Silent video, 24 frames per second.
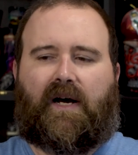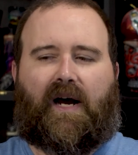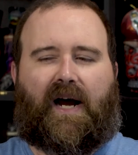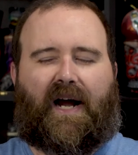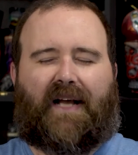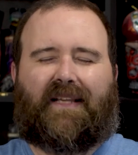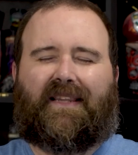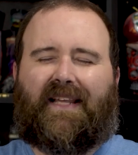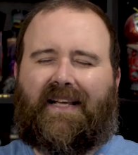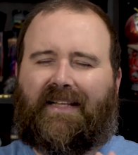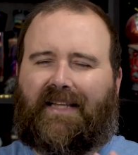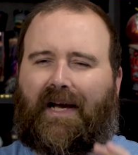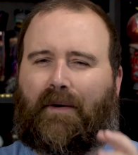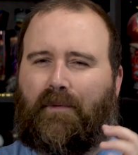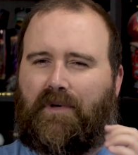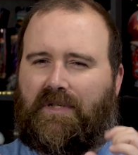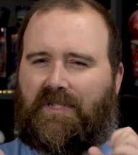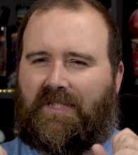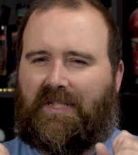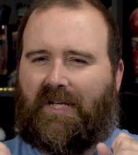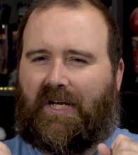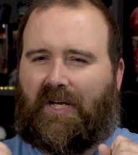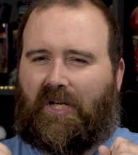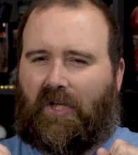I think that
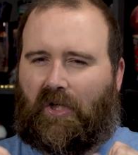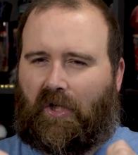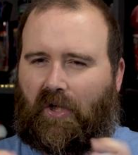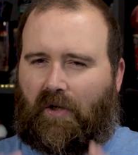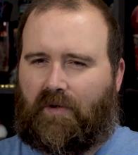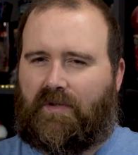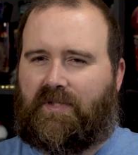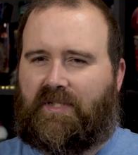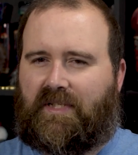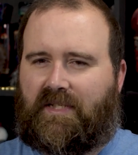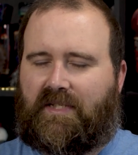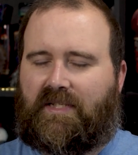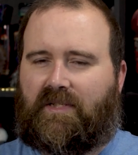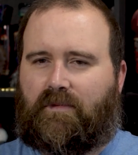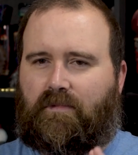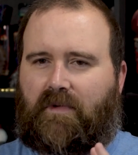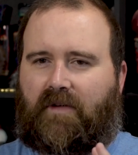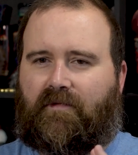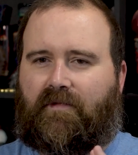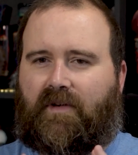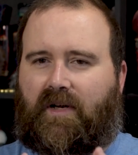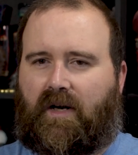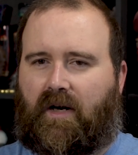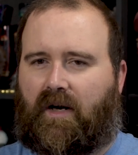was the closest
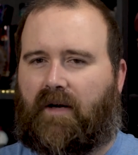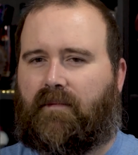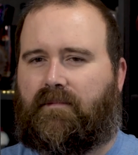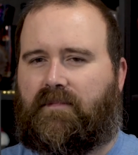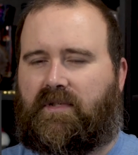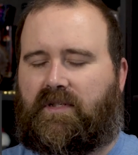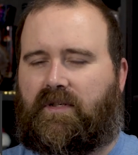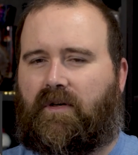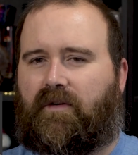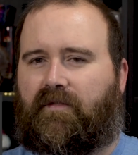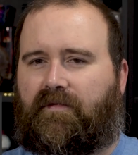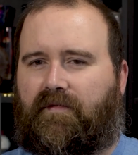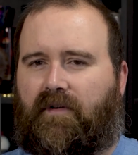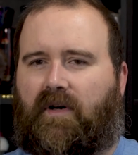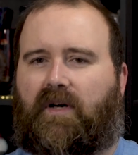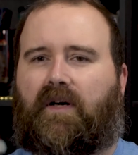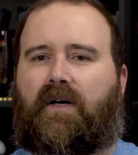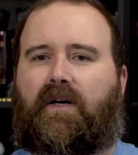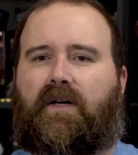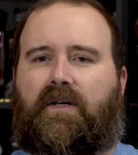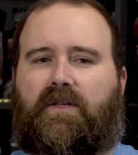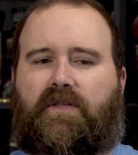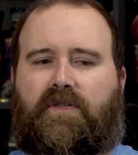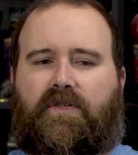we've come so
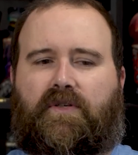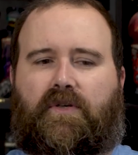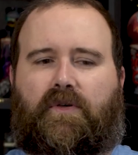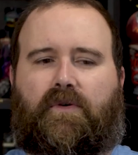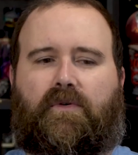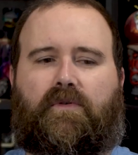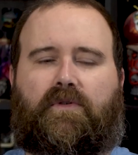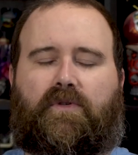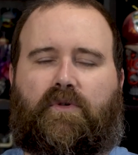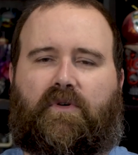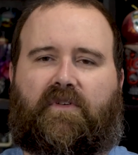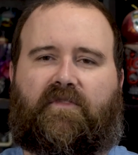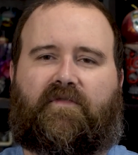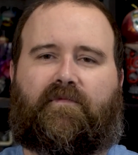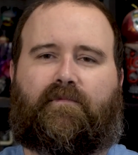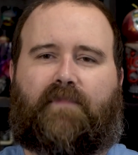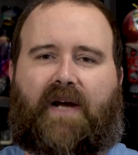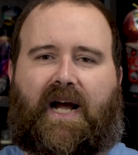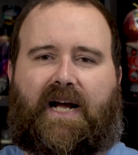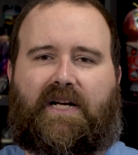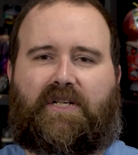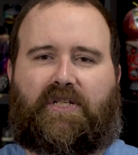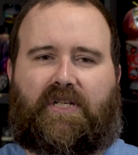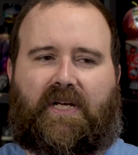far to sort of
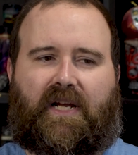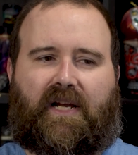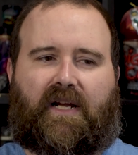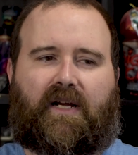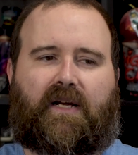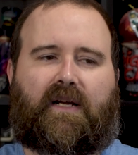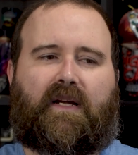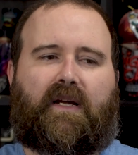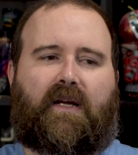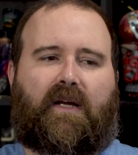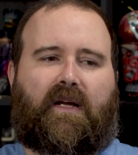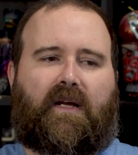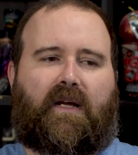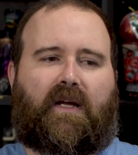matching